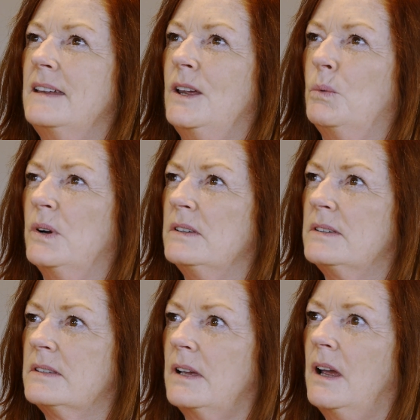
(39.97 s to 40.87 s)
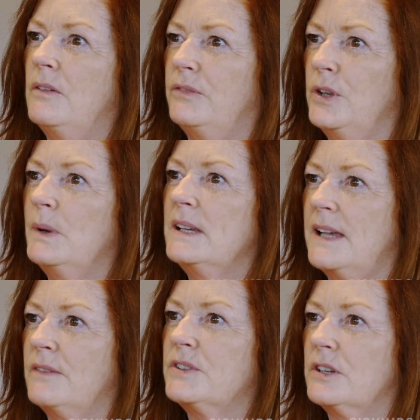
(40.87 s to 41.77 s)
It was a few weeks
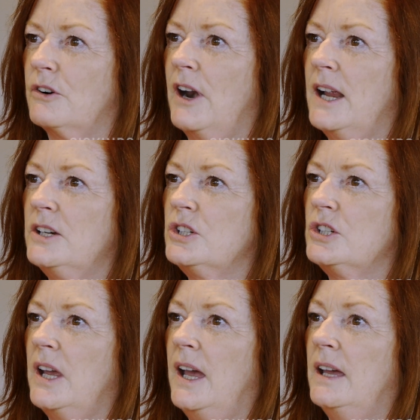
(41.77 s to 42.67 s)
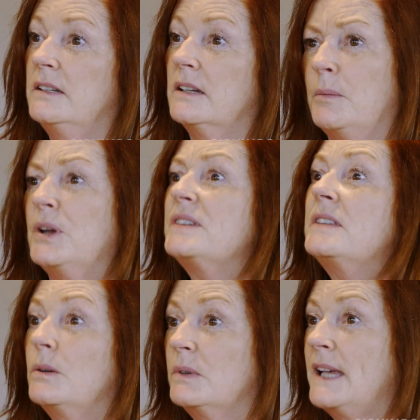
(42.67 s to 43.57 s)
after the crash, and a
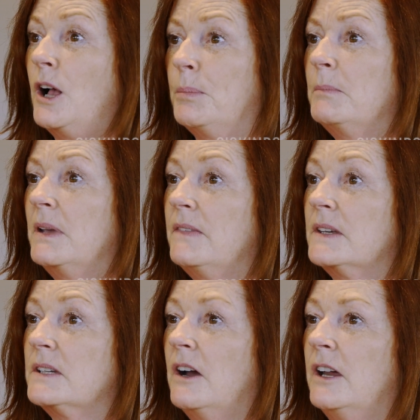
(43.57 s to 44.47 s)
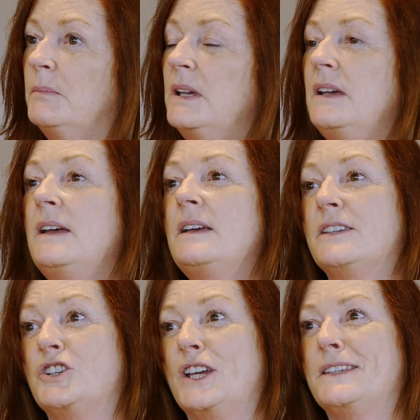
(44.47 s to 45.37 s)
person that was helping me at the time
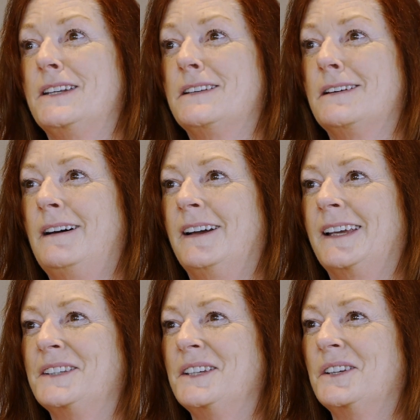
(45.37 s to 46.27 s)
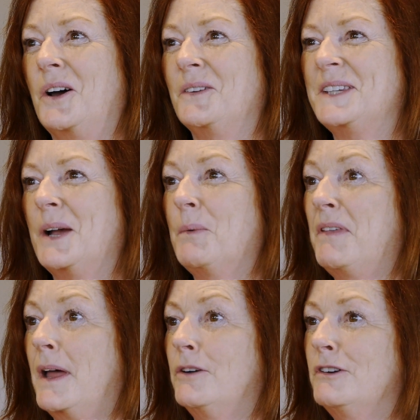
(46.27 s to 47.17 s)
suggested I get in contact with
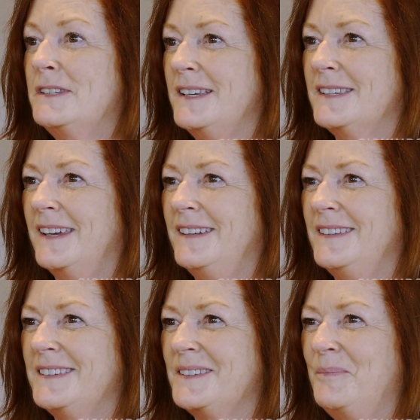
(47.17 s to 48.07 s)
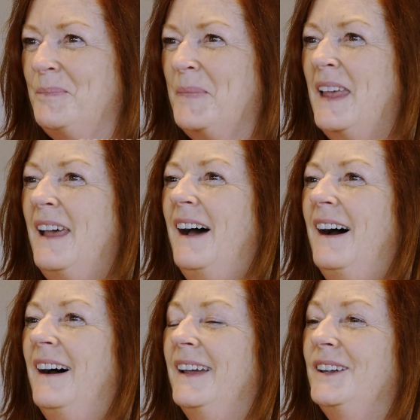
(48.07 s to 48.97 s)
Anna at Siskinds.
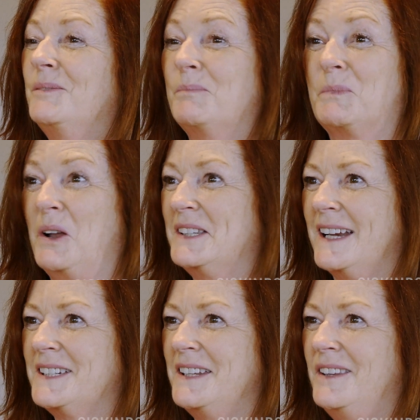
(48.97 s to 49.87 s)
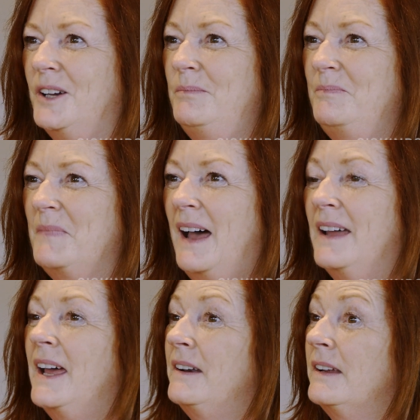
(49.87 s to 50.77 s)
I contacted them,
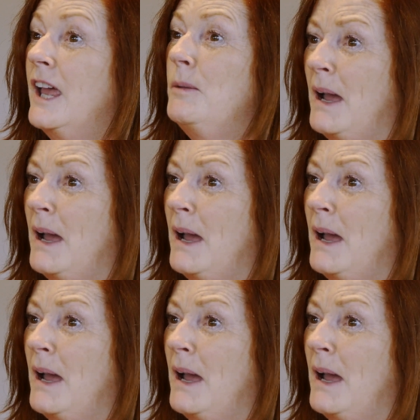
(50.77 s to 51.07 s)
and Anna came